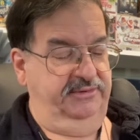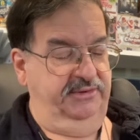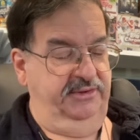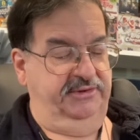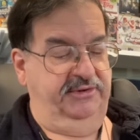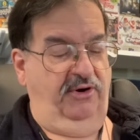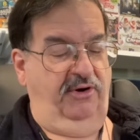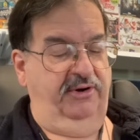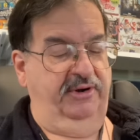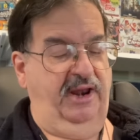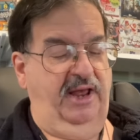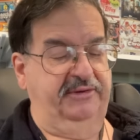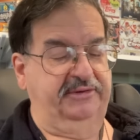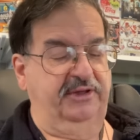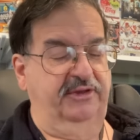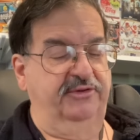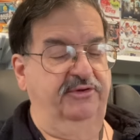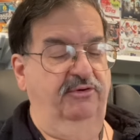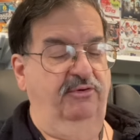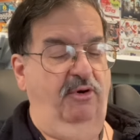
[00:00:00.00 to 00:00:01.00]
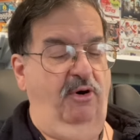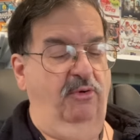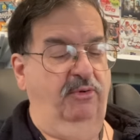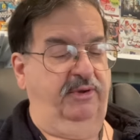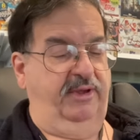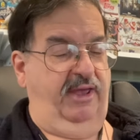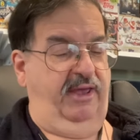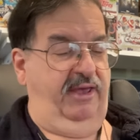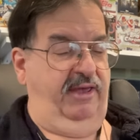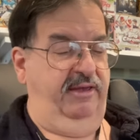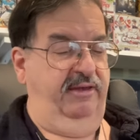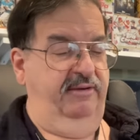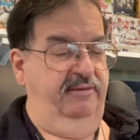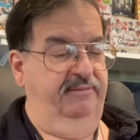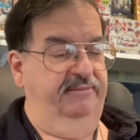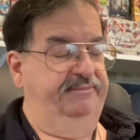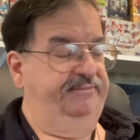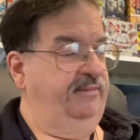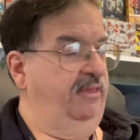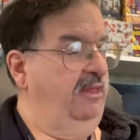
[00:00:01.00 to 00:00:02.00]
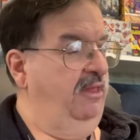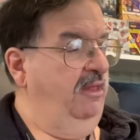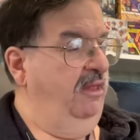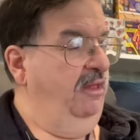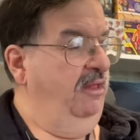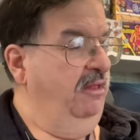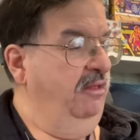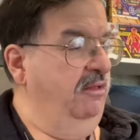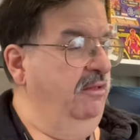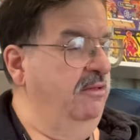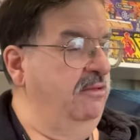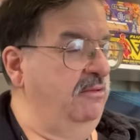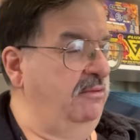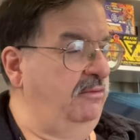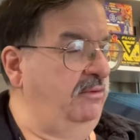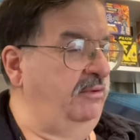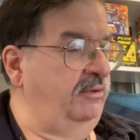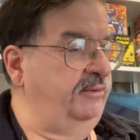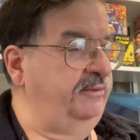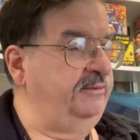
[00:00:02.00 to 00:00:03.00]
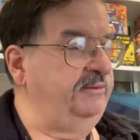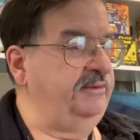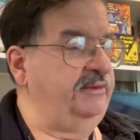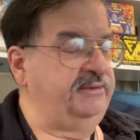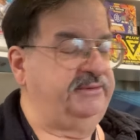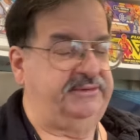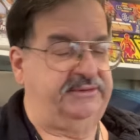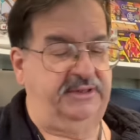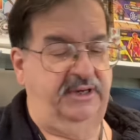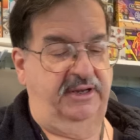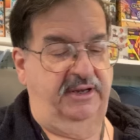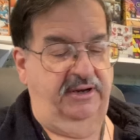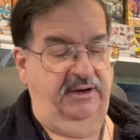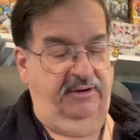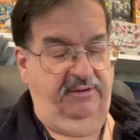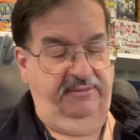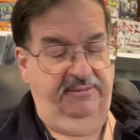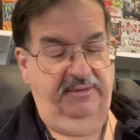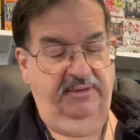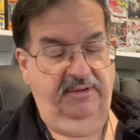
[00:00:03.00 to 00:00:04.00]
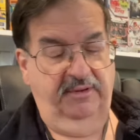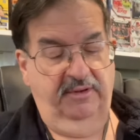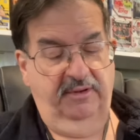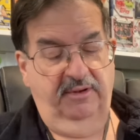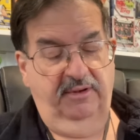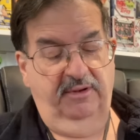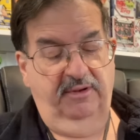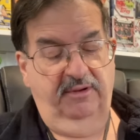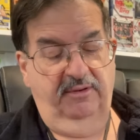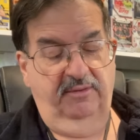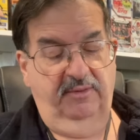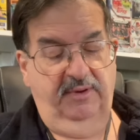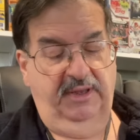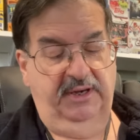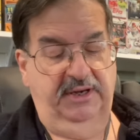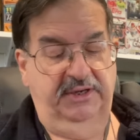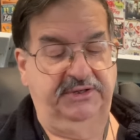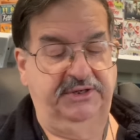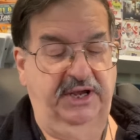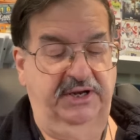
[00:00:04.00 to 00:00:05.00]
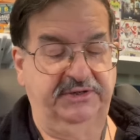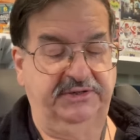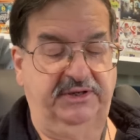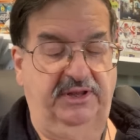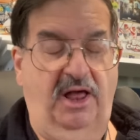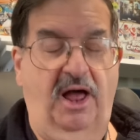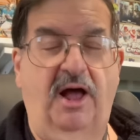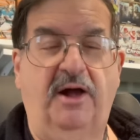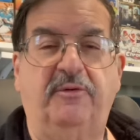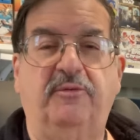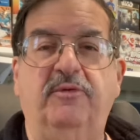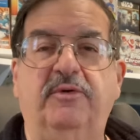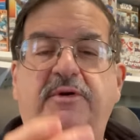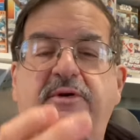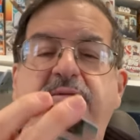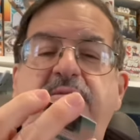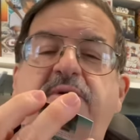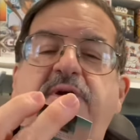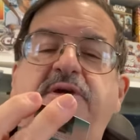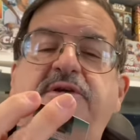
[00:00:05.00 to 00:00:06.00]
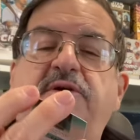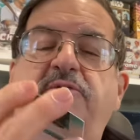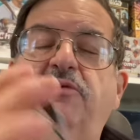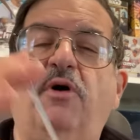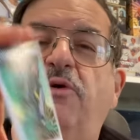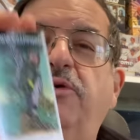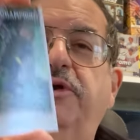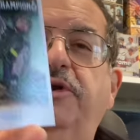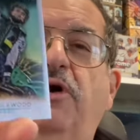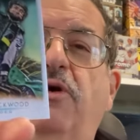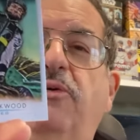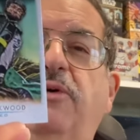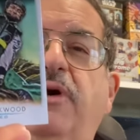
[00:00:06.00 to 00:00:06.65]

It's hard not to do okay. Let's see here. We got a Jess Lockwood. He's a rodeo